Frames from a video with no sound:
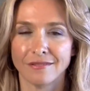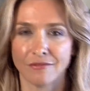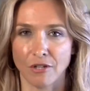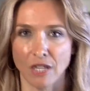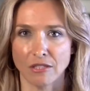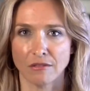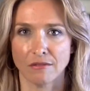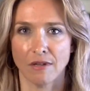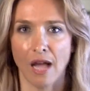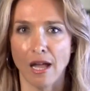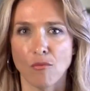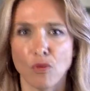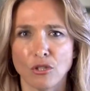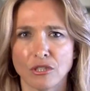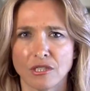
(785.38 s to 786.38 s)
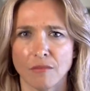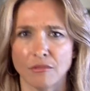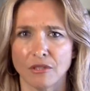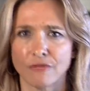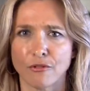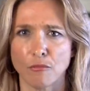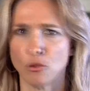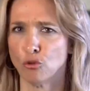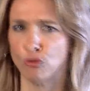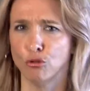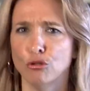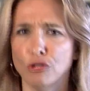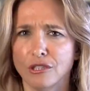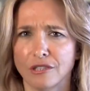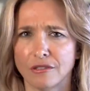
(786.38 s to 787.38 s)
right? I want something from you.
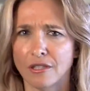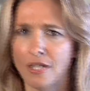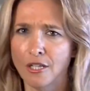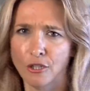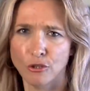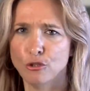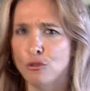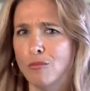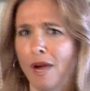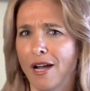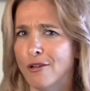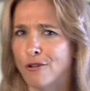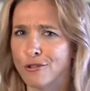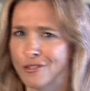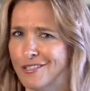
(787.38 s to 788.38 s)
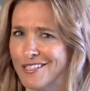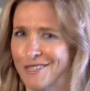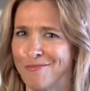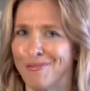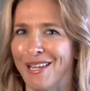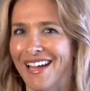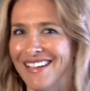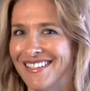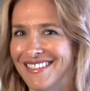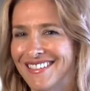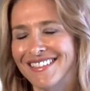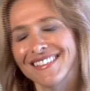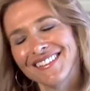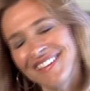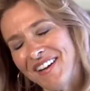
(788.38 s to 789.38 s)
Do it. You my order supplier.
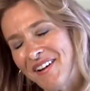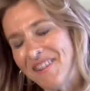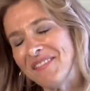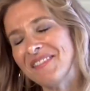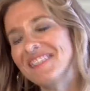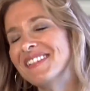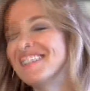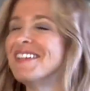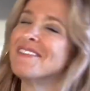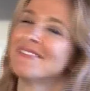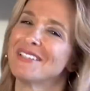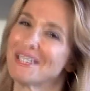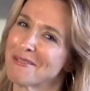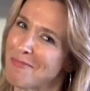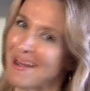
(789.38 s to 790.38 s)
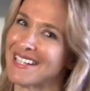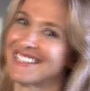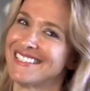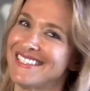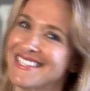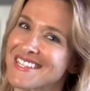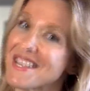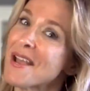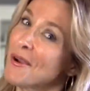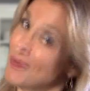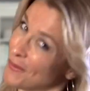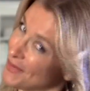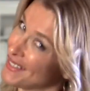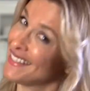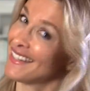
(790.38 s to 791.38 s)
No, we are partners.
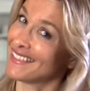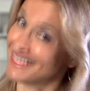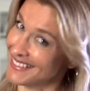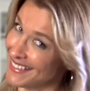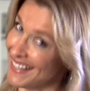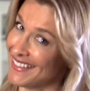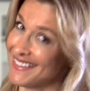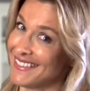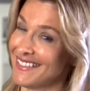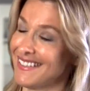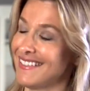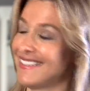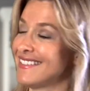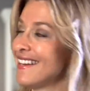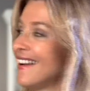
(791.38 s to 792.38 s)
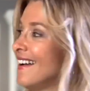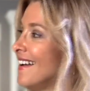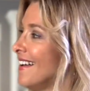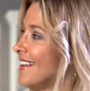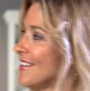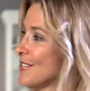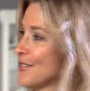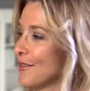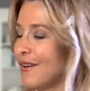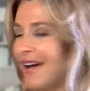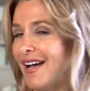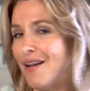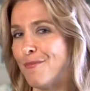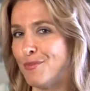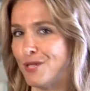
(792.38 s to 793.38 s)
We are together here. So
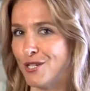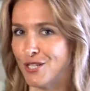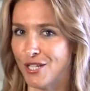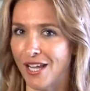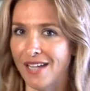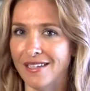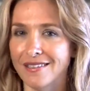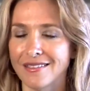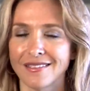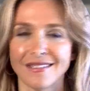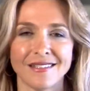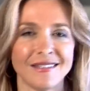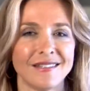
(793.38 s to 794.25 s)
I appreciate